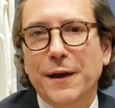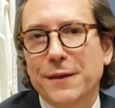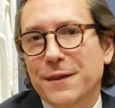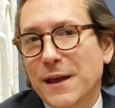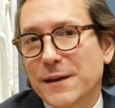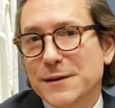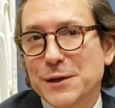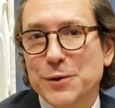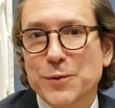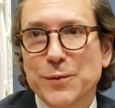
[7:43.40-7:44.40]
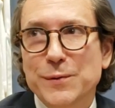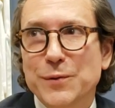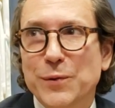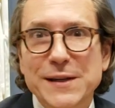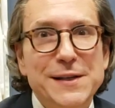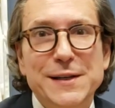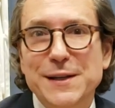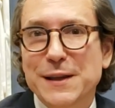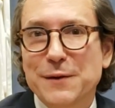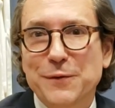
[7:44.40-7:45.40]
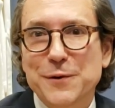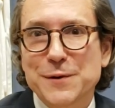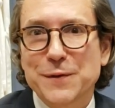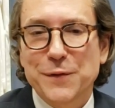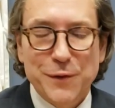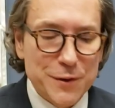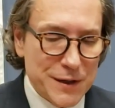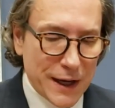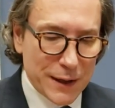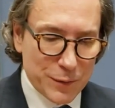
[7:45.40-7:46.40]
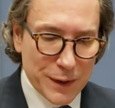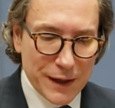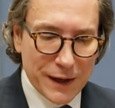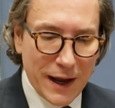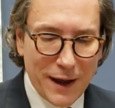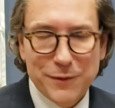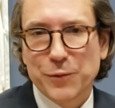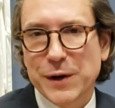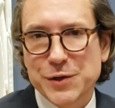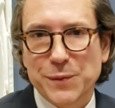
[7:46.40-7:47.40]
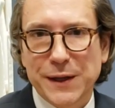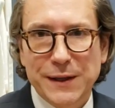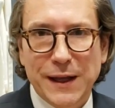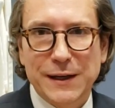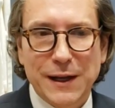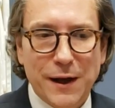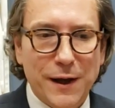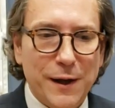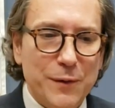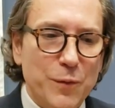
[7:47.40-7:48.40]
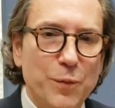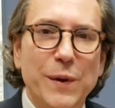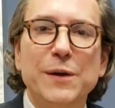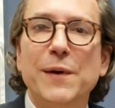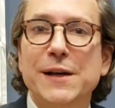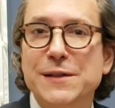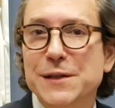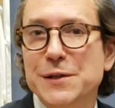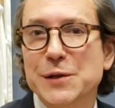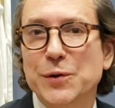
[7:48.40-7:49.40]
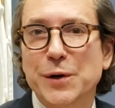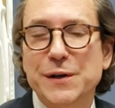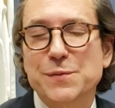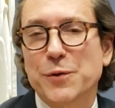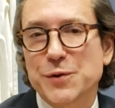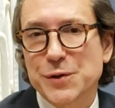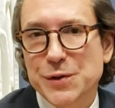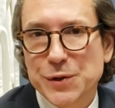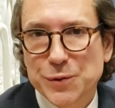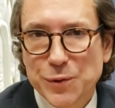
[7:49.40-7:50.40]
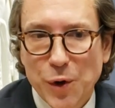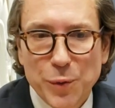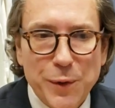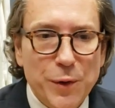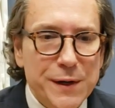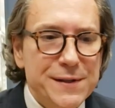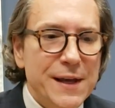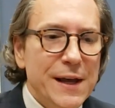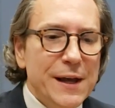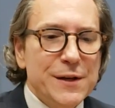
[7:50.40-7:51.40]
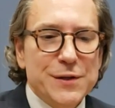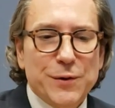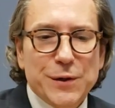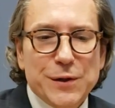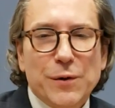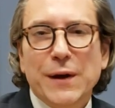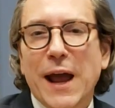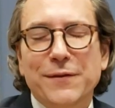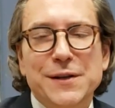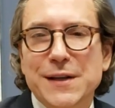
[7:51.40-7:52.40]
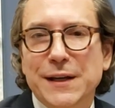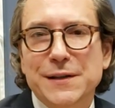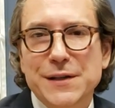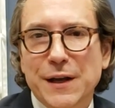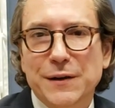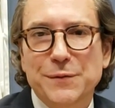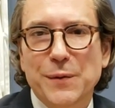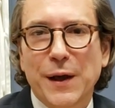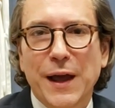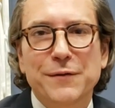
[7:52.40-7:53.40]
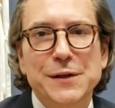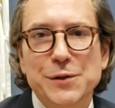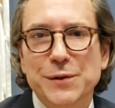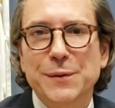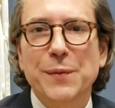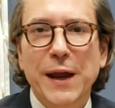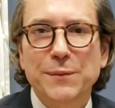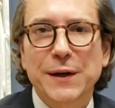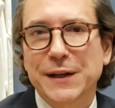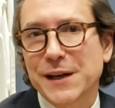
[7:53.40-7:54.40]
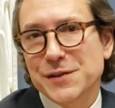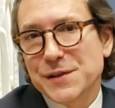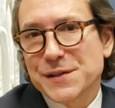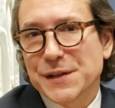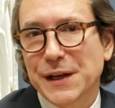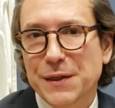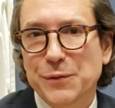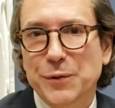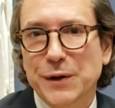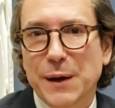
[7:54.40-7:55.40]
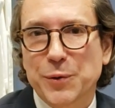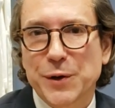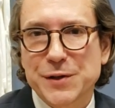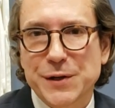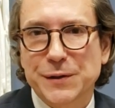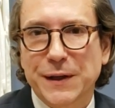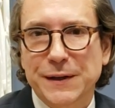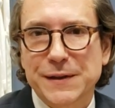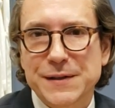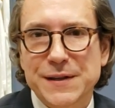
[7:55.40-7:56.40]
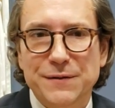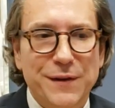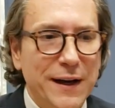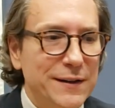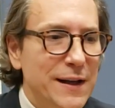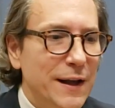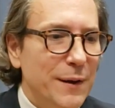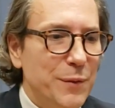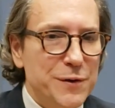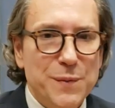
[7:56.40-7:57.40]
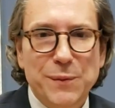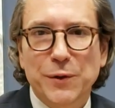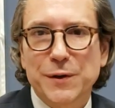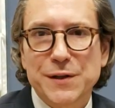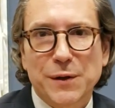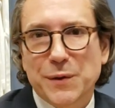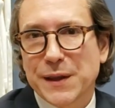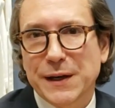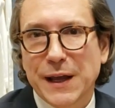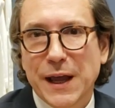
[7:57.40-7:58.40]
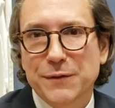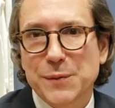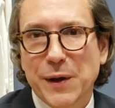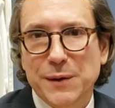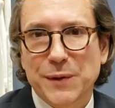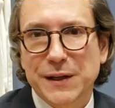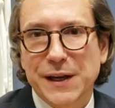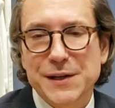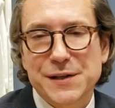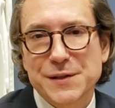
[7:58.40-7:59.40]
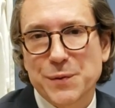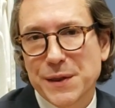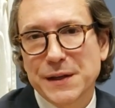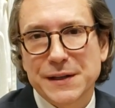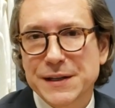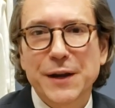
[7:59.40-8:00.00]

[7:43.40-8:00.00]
then you rest easy that first night. We have a regimen that minimizes your exposure to opioids, so you don't have to take a ton of heavy-duty pain medications to get through an operation like this. In fact, most people are done with any heavy pain medications within a day